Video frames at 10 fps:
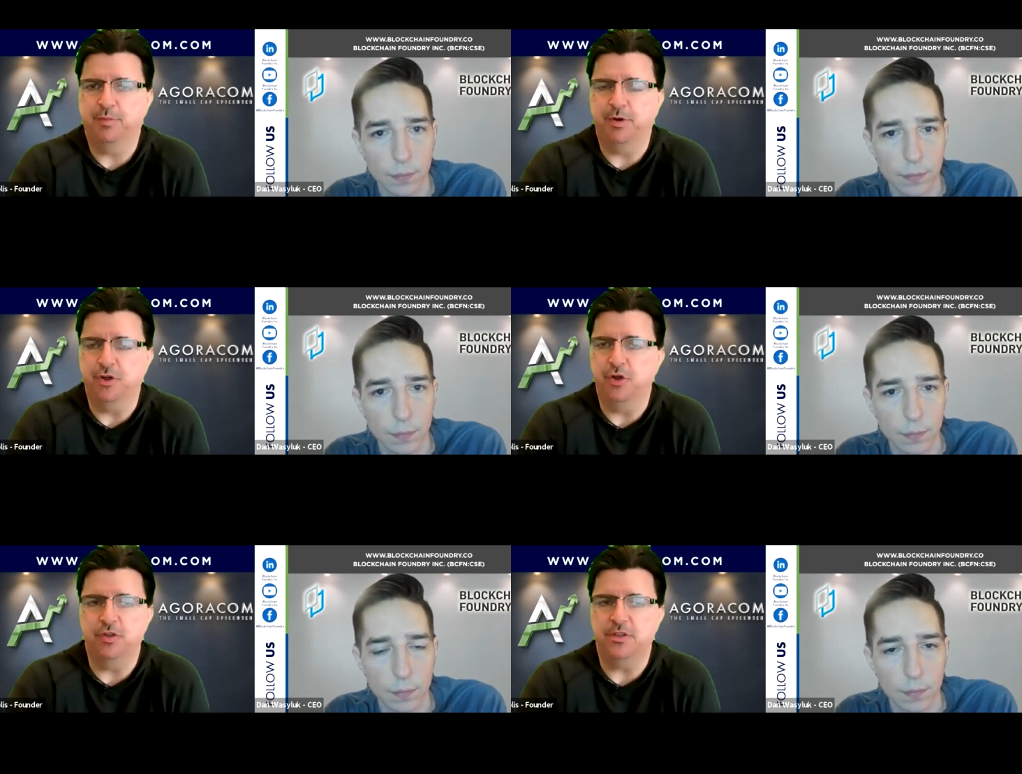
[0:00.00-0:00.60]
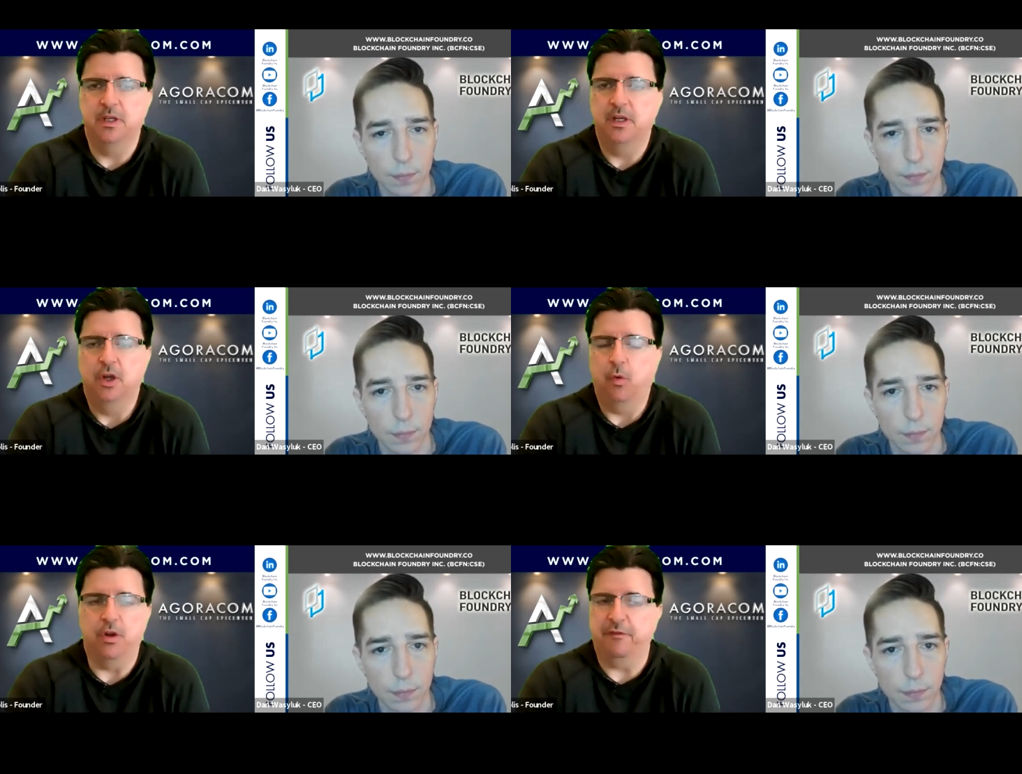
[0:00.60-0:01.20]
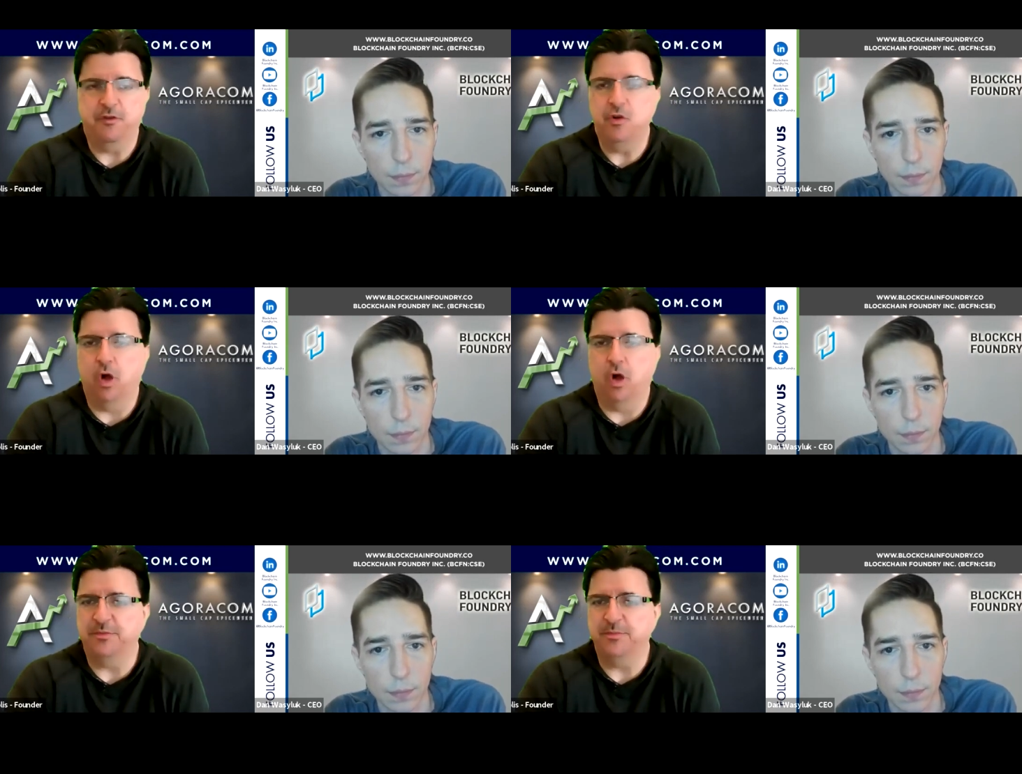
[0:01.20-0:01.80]
Speaker 1: produced one of the few
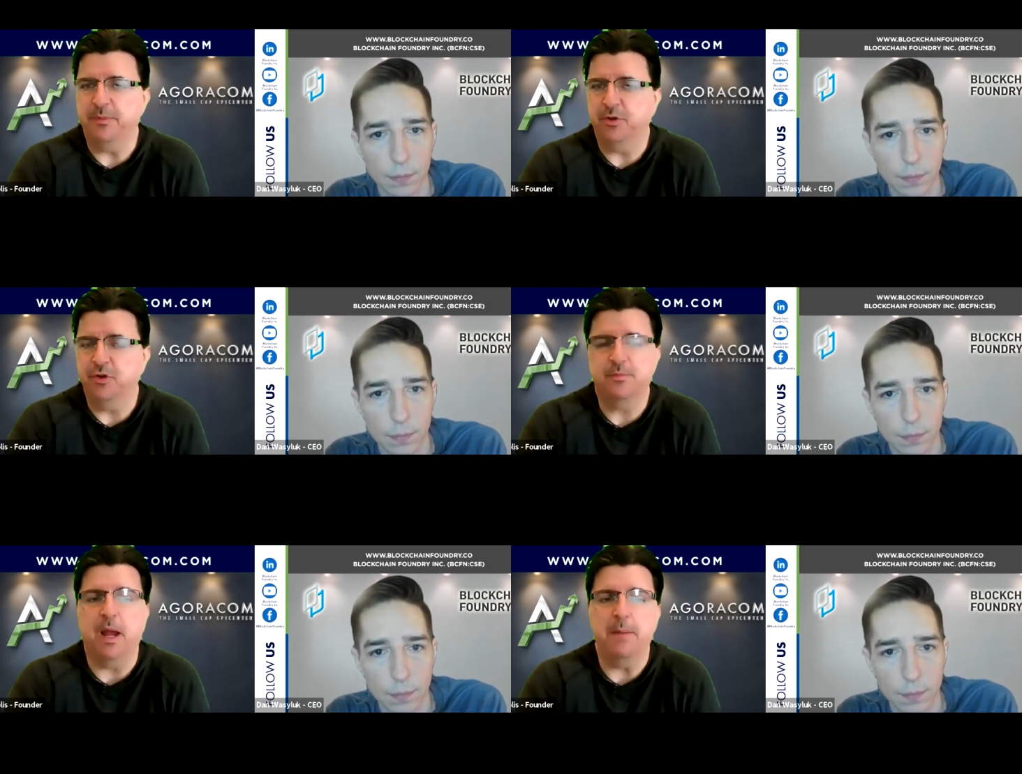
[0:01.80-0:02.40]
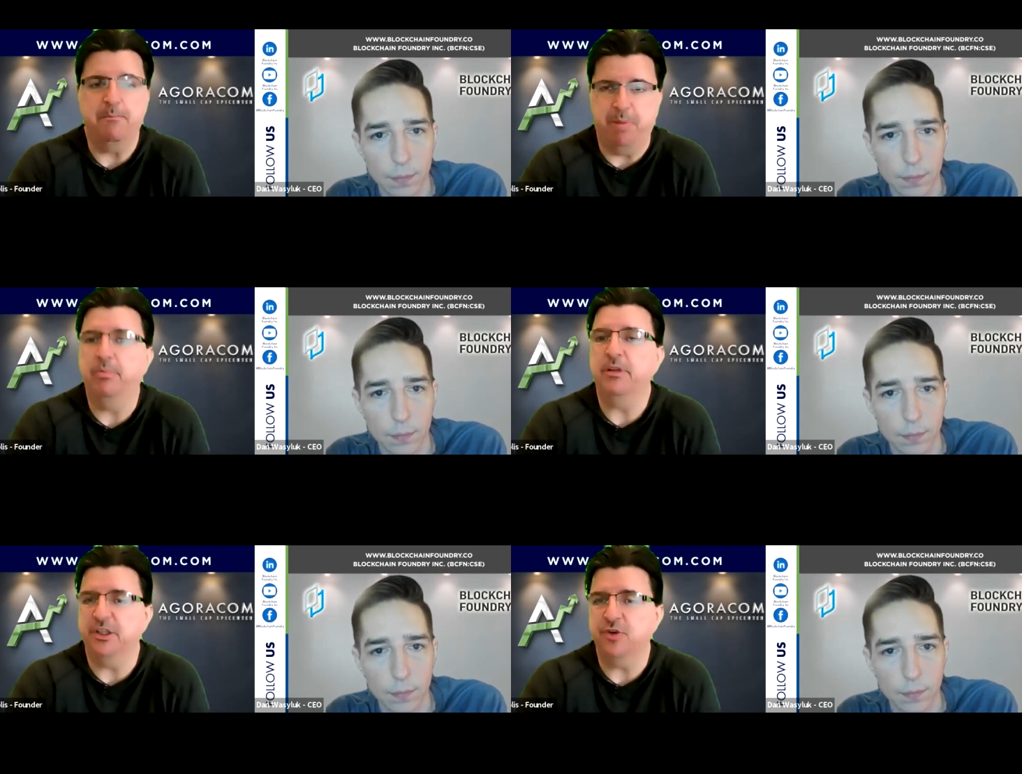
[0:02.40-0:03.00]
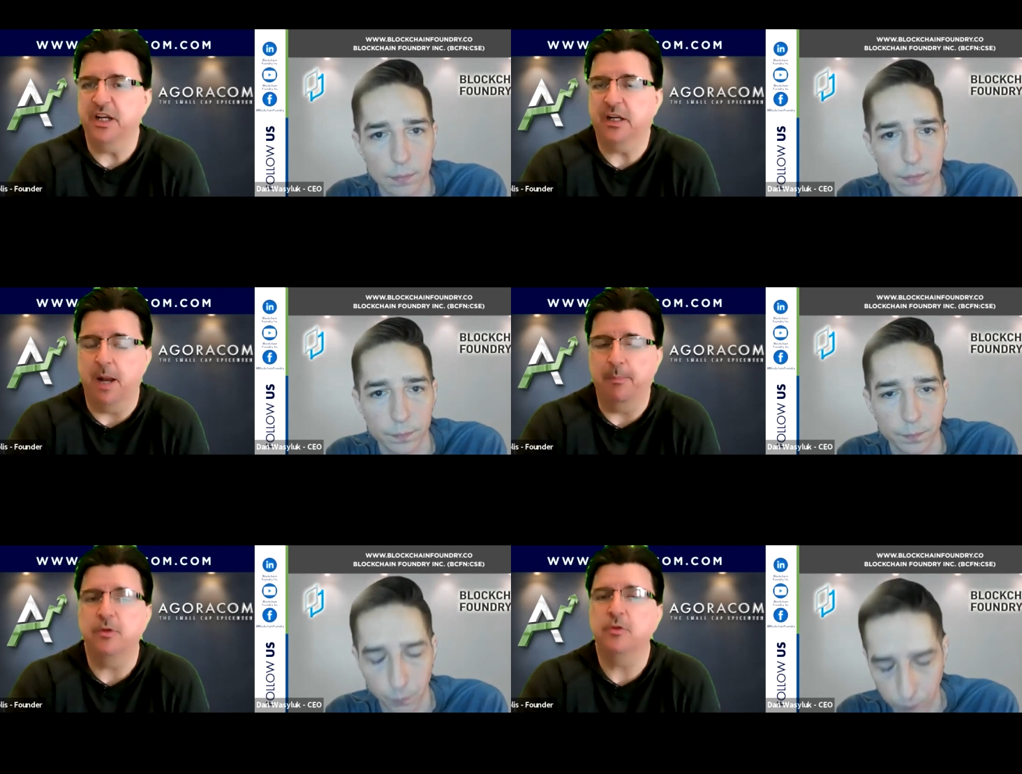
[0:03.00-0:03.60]
walls being produced by a publicly traded
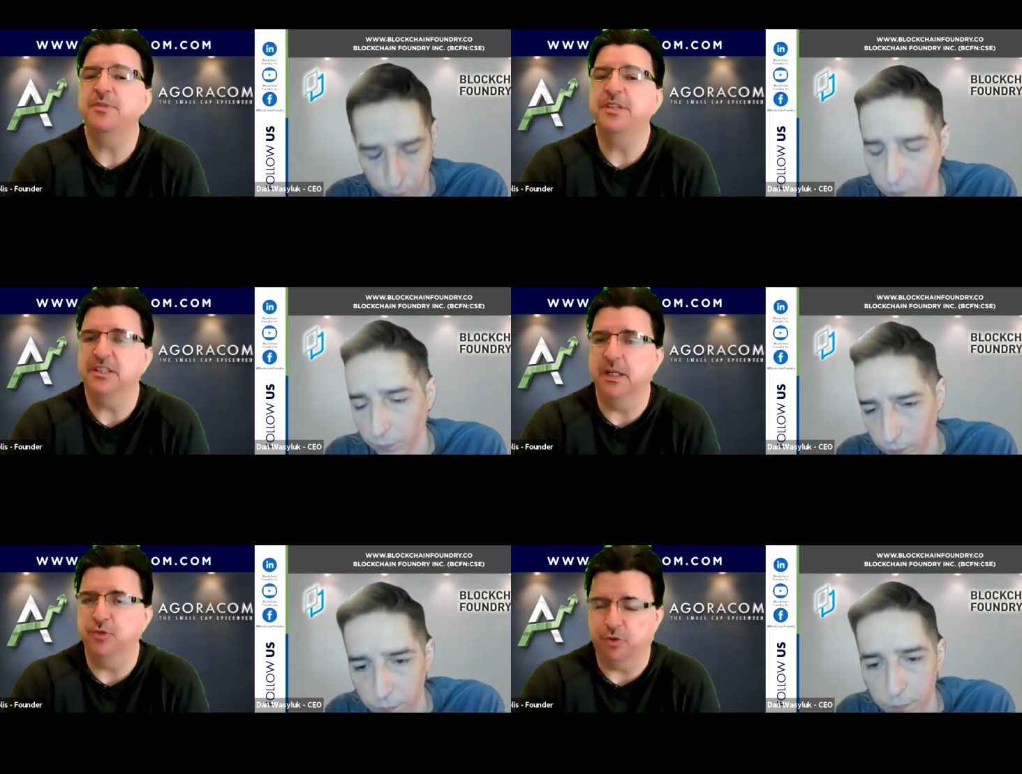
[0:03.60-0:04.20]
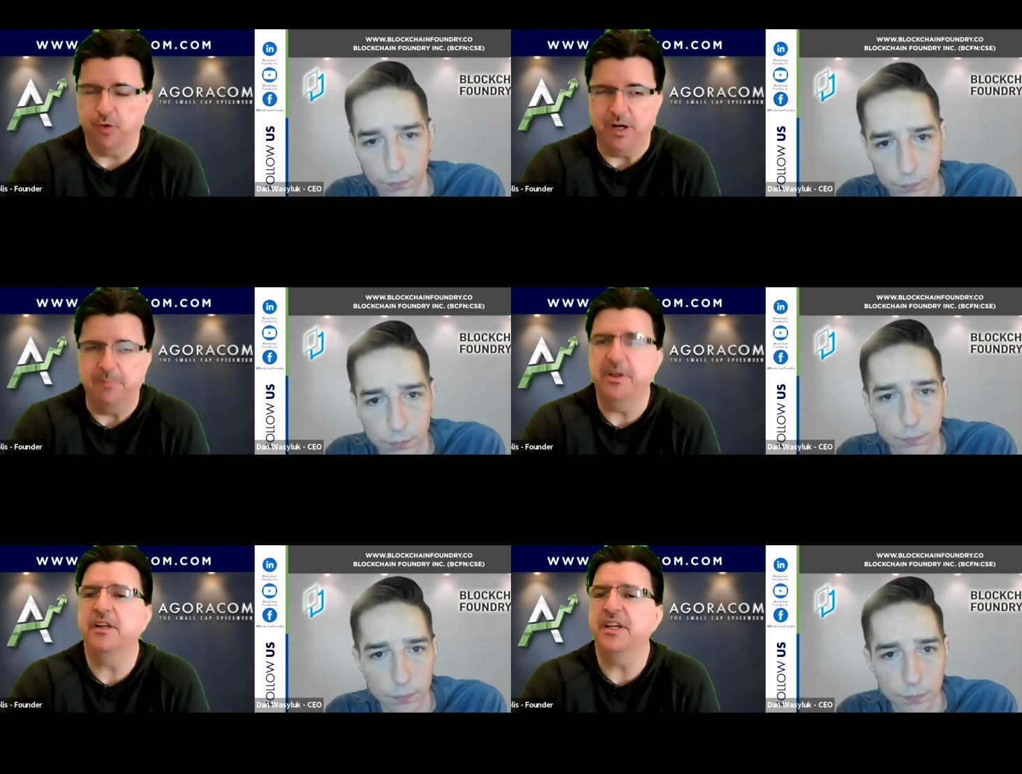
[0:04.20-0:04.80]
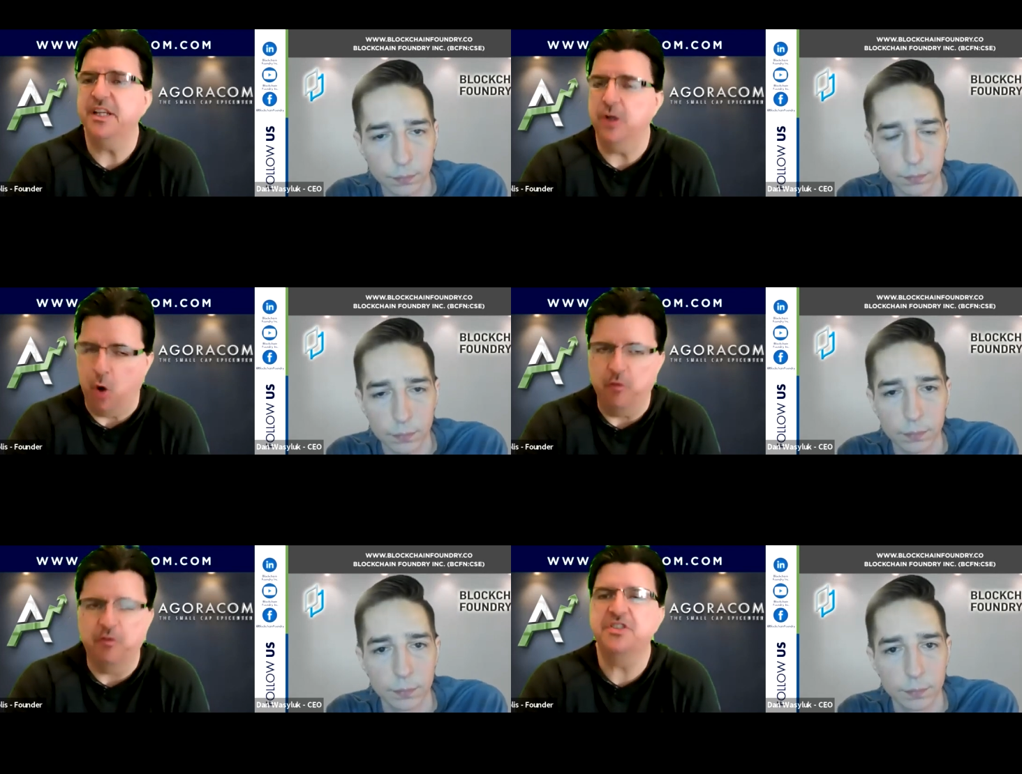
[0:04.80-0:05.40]
company, which means it comes with credibility,
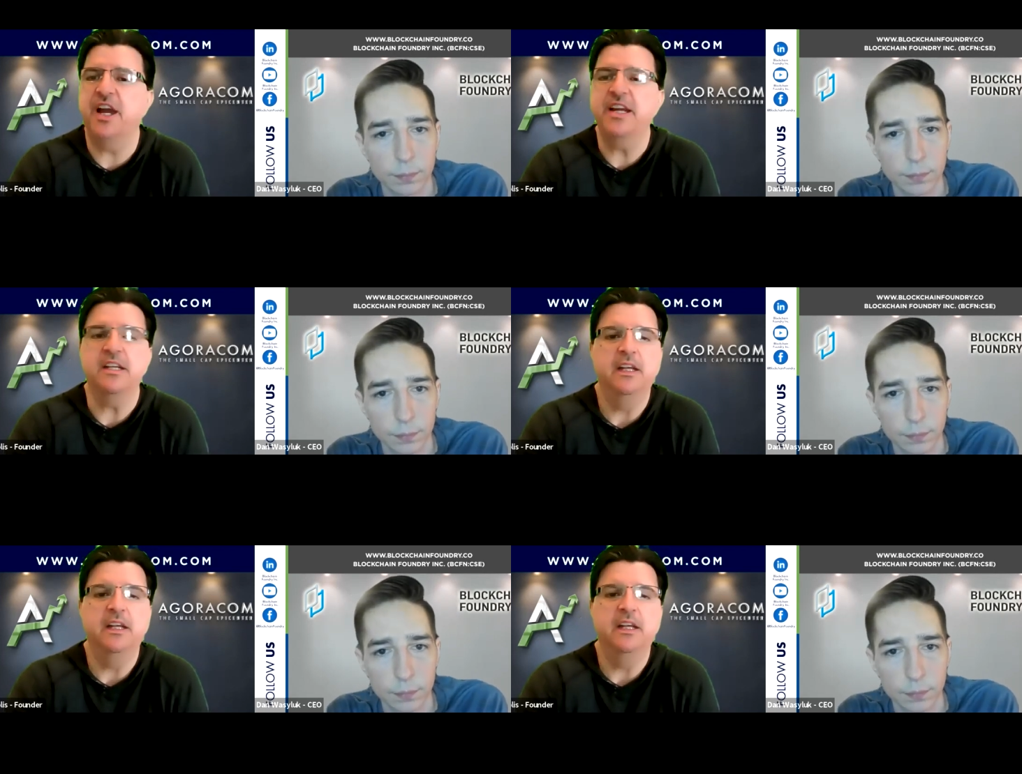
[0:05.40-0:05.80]
oversight.